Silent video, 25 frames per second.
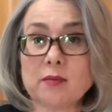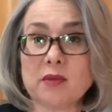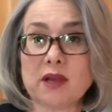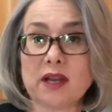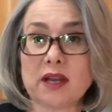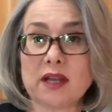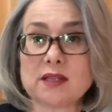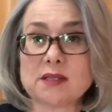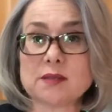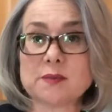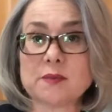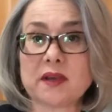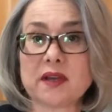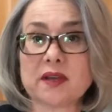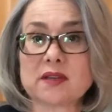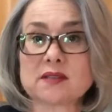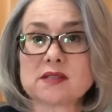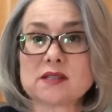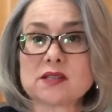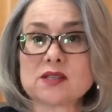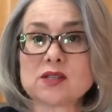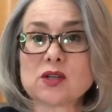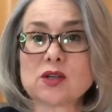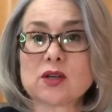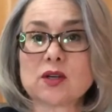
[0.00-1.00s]
minutes because
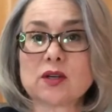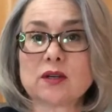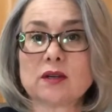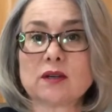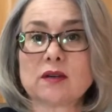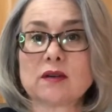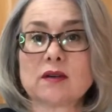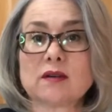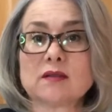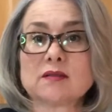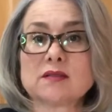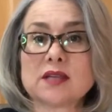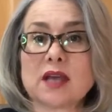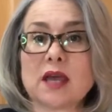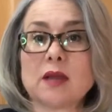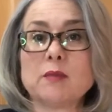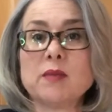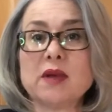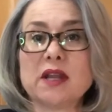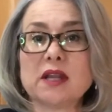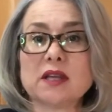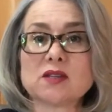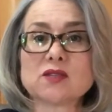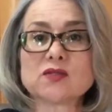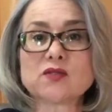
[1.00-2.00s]
it took 10
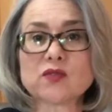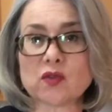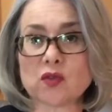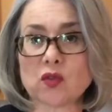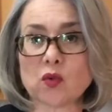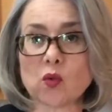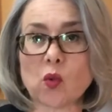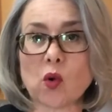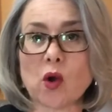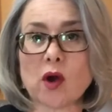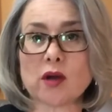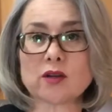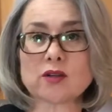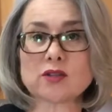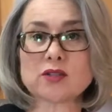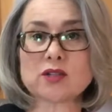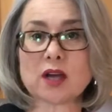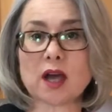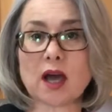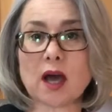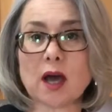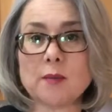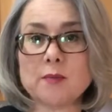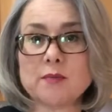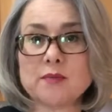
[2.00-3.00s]
minutes for the water to
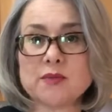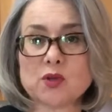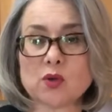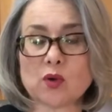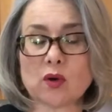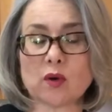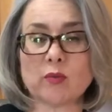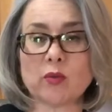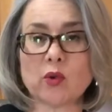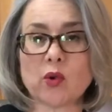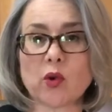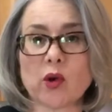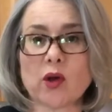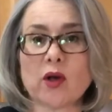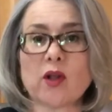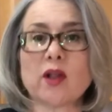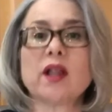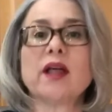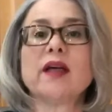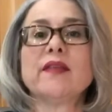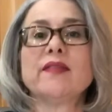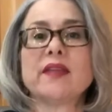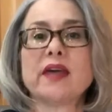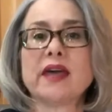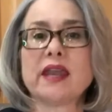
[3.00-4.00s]
come to a boil,
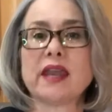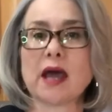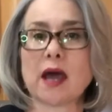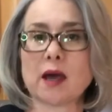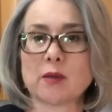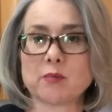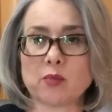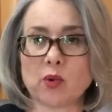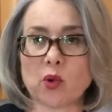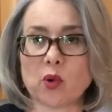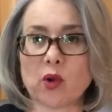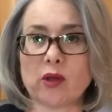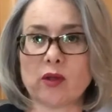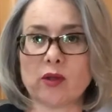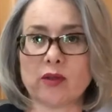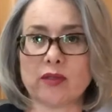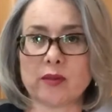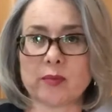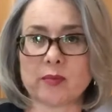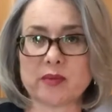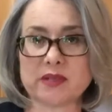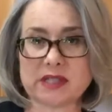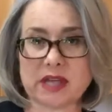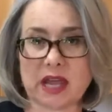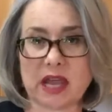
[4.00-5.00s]
and then I boiled the
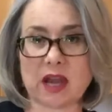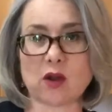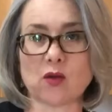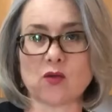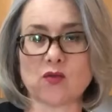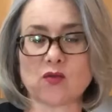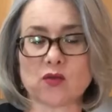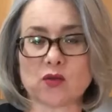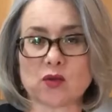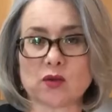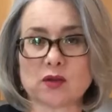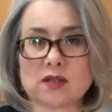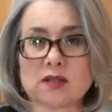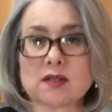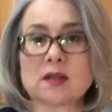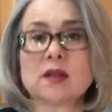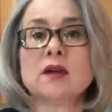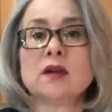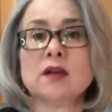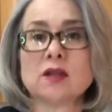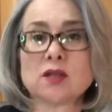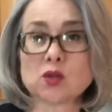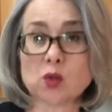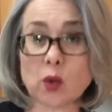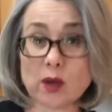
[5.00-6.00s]
potato for
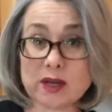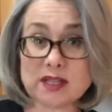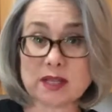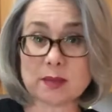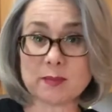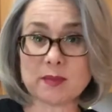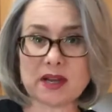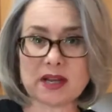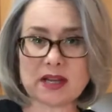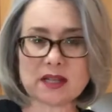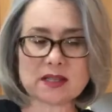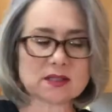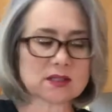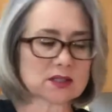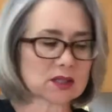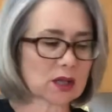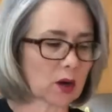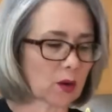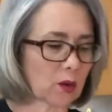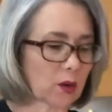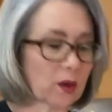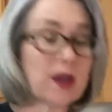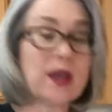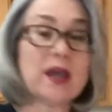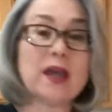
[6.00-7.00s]
20 minutes.
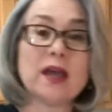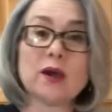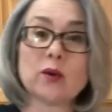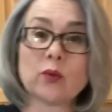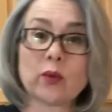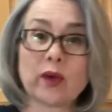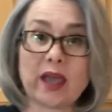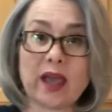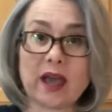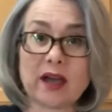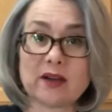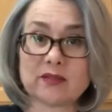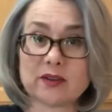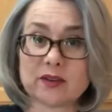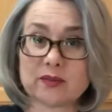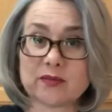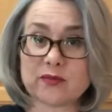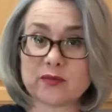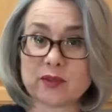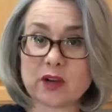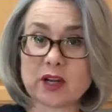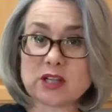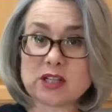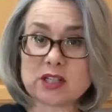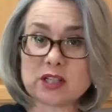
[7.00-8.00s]
So we have a
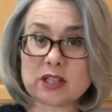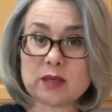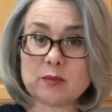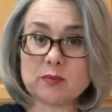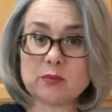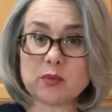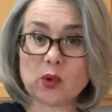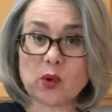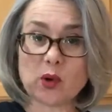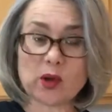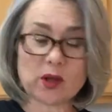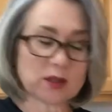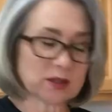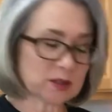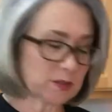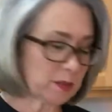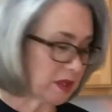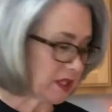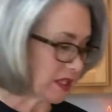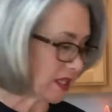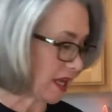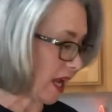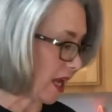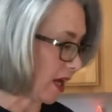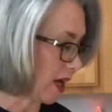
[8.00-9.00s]
freshly boiled
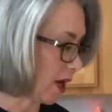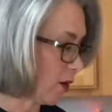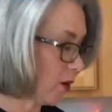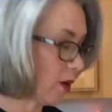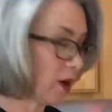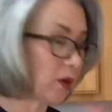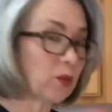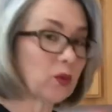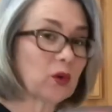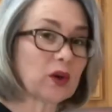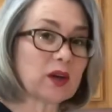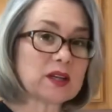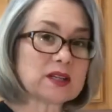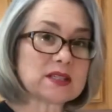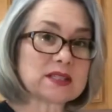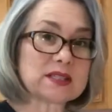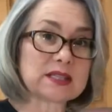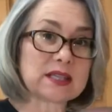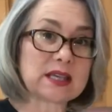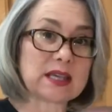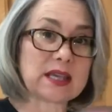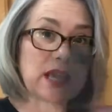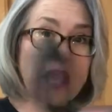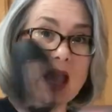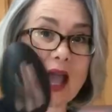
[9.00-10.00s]
potato, and we're going to
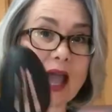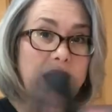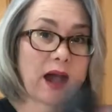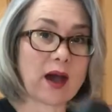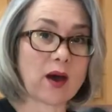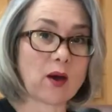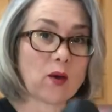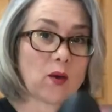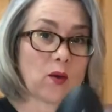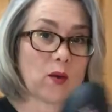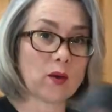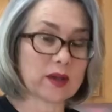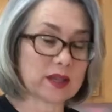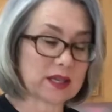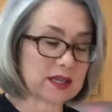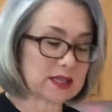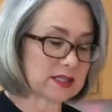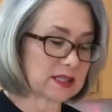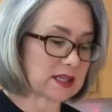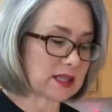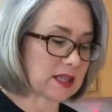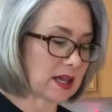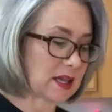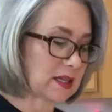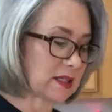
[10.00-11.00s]
see how
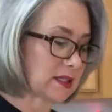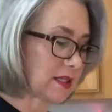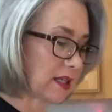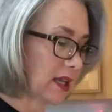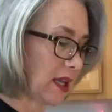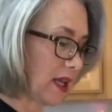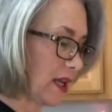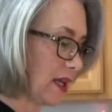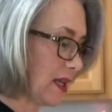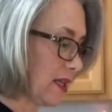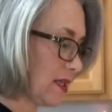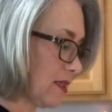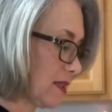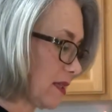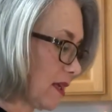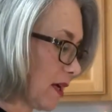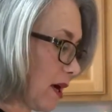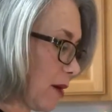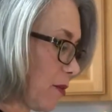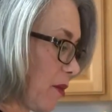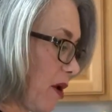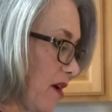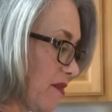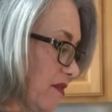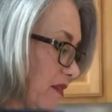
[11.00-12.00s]
easy that skin is to
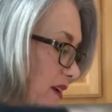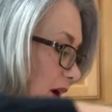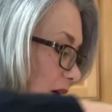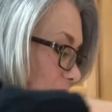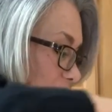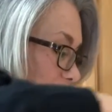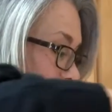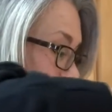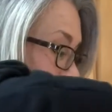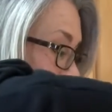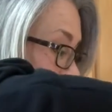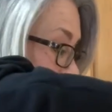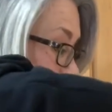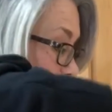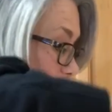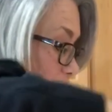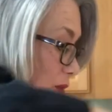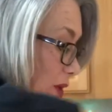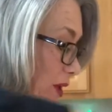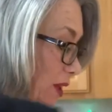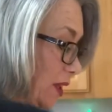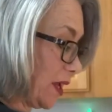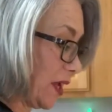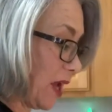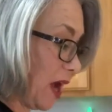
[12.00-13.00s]
come off. Now, it is
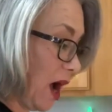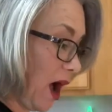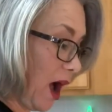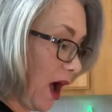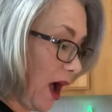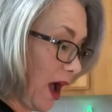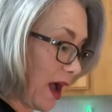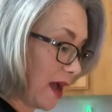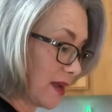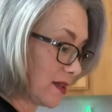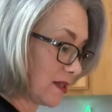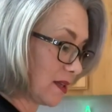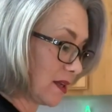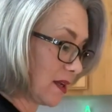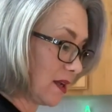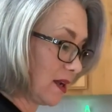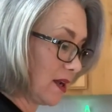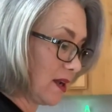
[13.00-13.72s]
really hot.